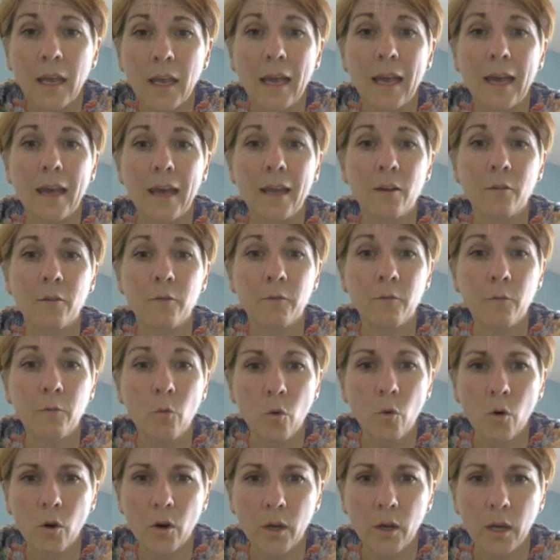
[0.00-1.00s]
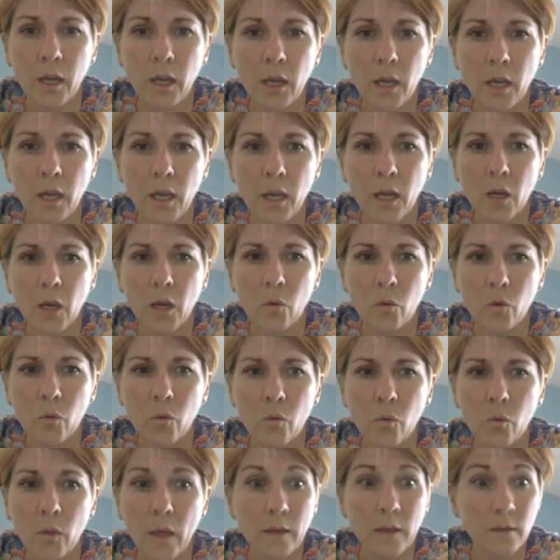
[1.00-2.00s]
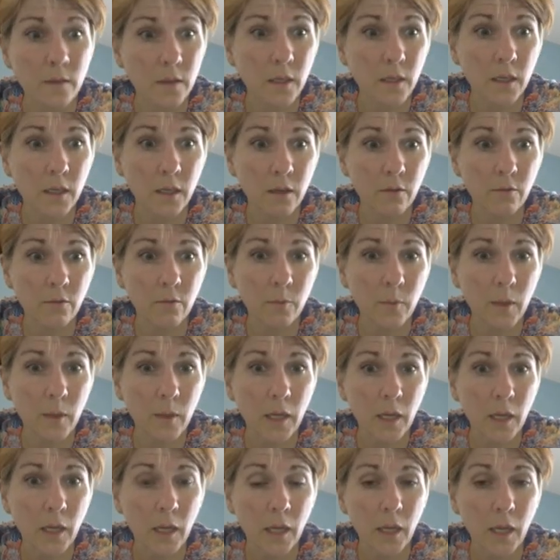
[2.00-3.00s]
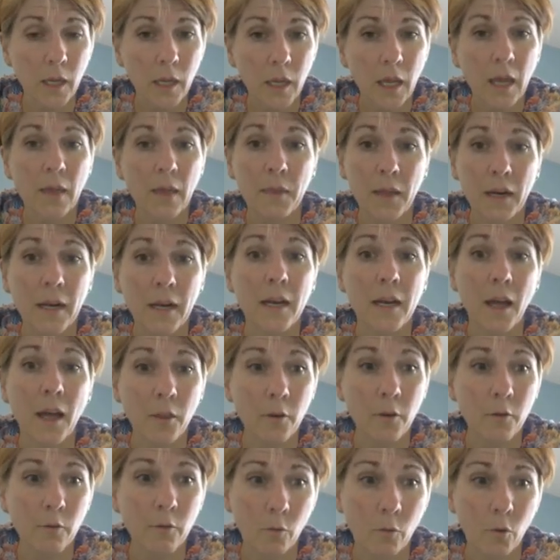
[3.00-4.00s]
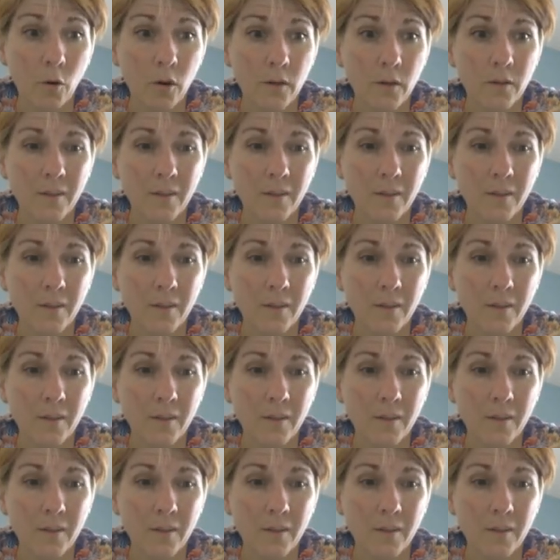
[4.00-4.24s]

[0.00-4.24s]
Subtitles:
and a 40. Ooh, that's going to give me, and then another 40.